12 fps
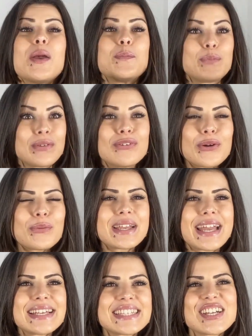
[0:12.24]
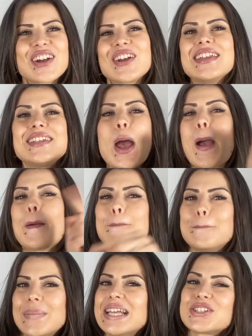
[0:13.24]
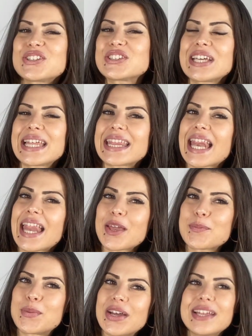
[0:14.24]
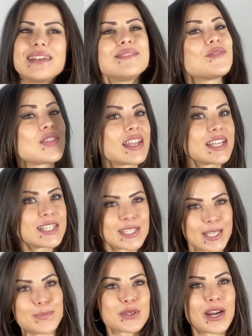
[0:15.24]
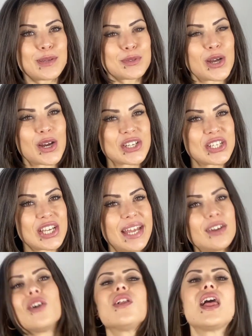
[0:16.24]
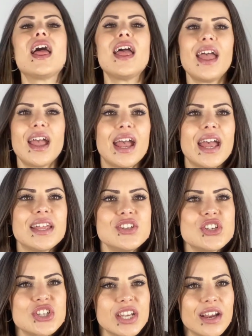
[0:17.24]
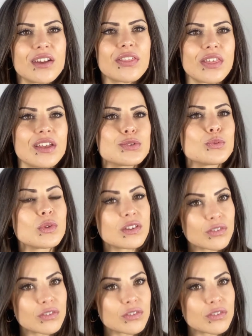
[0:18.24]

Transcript: Before we get started, make sure to hit the like button, subscribe to our channel, and share this with a